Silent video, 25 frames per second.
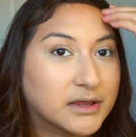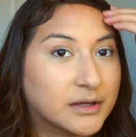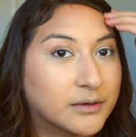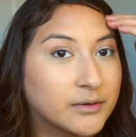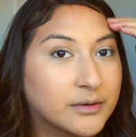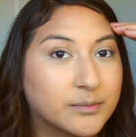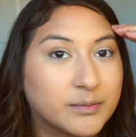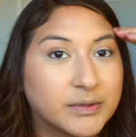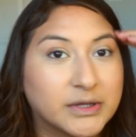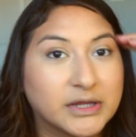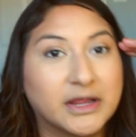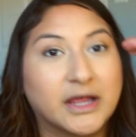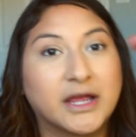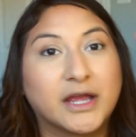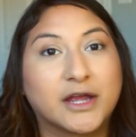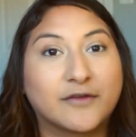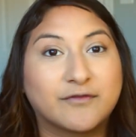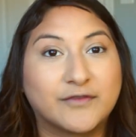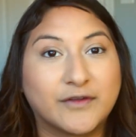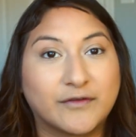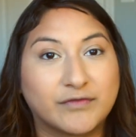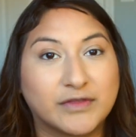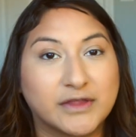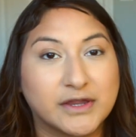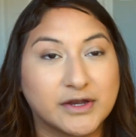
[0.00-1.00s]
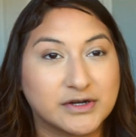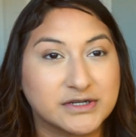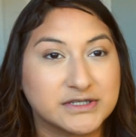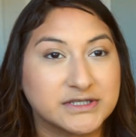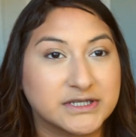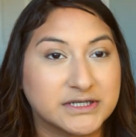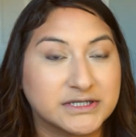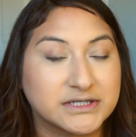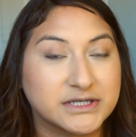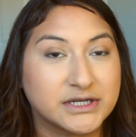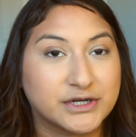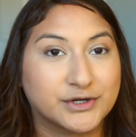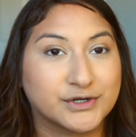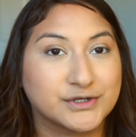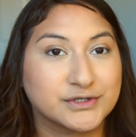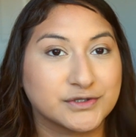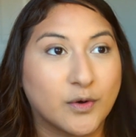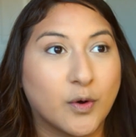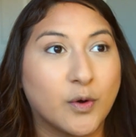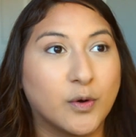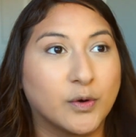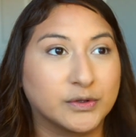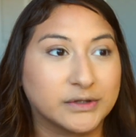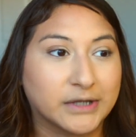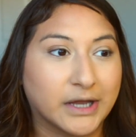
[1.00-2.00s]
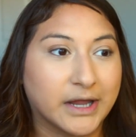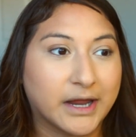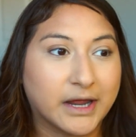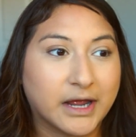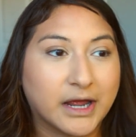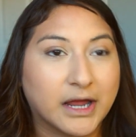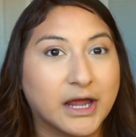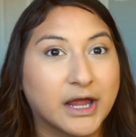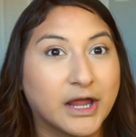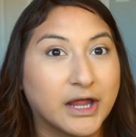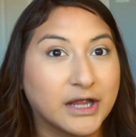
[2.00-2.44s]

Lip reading: They would be like 50 or 60 years old, like